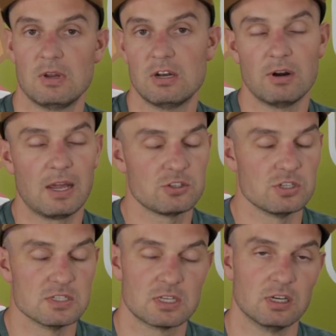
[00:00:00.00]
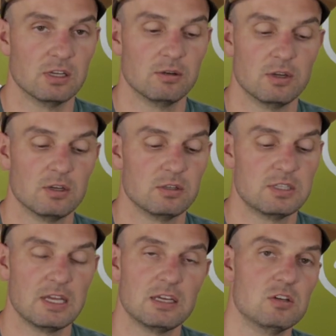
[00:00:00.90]
Interaction is going to
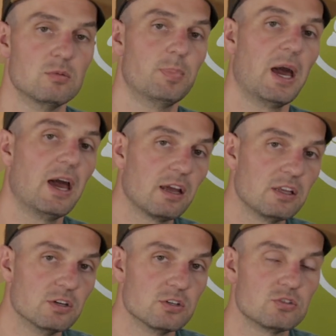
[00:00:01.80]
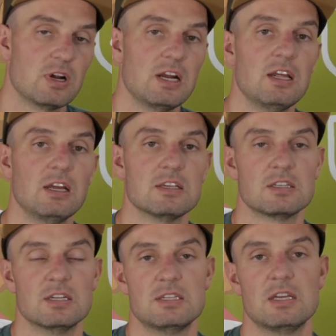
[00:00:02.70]
take you back in your training,
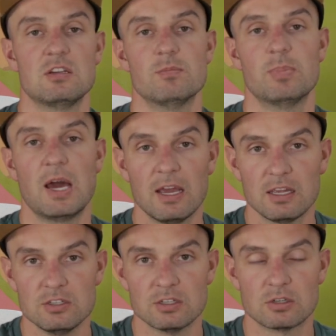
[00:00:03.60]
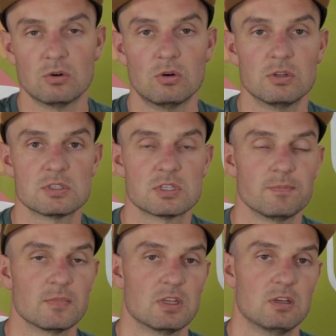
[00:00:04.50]
it's going to take you back in your goals.
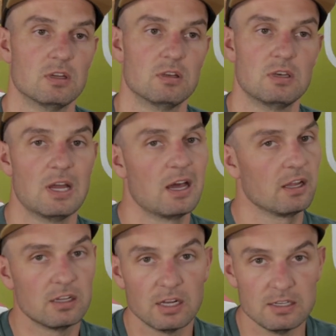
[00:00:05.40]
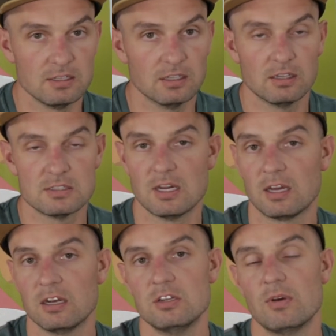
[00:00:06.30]
Not a good idea. It's
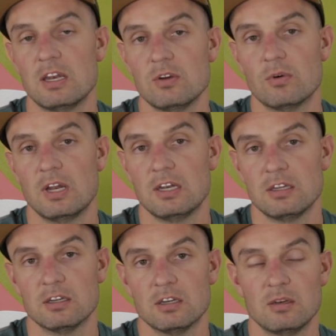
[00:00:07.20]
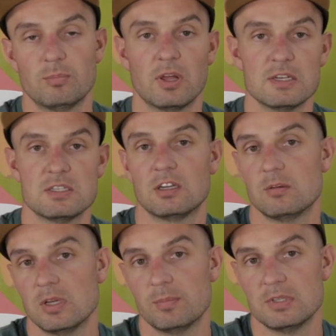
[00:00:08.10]
not going to do anyone any good. Plus, it
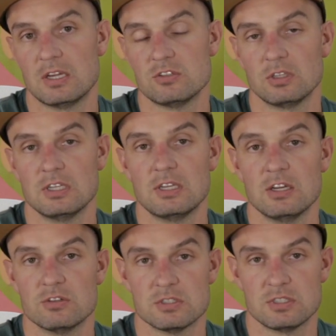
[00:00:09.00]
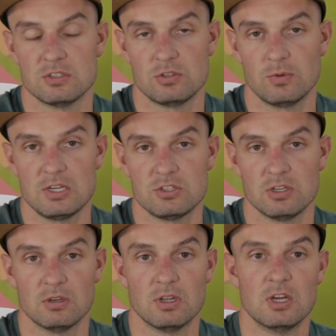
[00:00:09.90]
could be a potentially dangerous
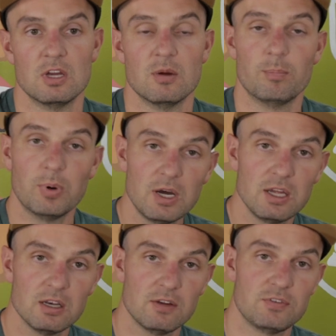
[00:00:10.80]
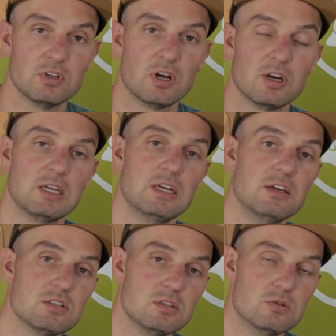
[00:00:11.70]
situation. But if your dog
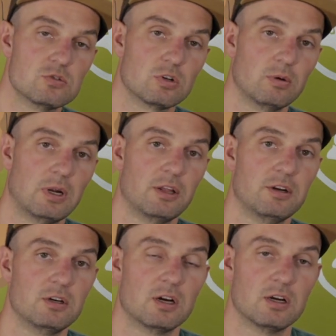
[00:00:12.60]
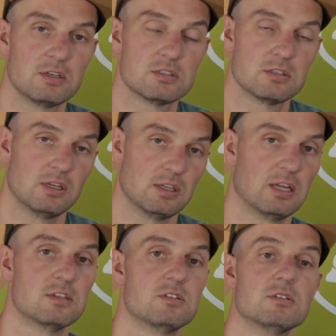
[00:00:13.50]
is neutral around other dogs, and
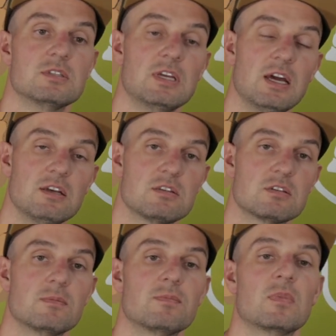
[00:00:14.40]
the answer is yes,